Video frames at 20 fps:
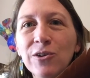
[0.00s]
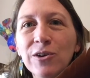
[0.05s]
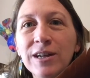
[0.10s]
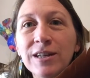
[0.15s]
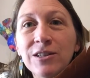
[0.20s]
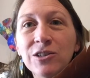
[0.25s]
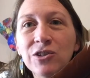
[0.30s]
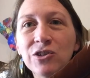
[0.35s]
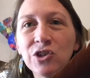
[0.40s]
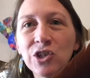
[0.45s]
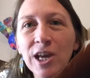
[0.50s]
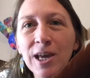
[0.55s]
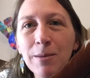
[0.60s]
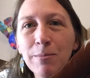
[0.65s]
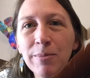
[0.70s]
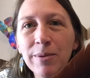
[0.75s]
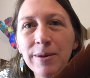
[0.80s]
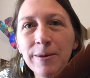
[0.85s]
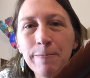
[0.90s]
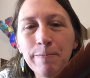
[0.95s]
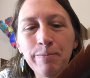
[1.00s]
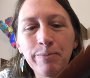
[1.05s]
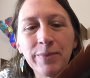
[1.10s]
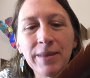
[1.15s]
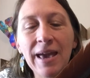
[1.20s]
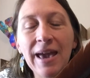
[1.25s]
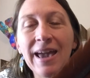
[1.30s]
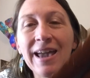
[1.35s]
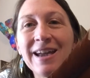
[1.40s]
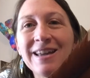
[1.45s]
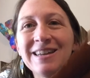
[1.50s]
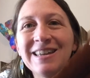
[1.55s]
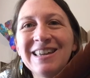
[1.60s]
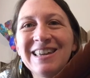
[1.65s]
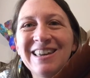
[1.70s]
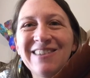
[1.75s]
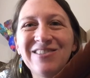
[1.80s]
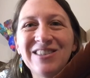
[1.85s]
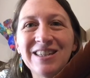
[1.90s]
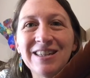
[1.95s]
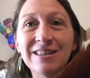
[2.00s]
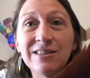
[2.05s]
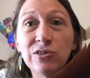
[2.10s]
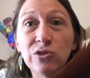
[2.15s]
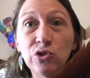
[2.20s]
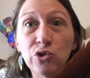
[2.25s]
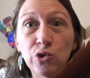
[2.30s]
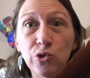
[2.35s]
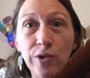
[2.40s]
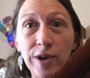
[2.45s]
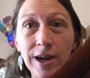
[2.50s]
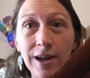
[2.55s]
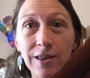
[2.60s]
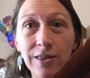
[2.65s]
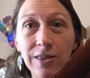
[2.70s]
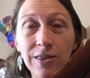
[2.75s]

its shape and it gives it strength.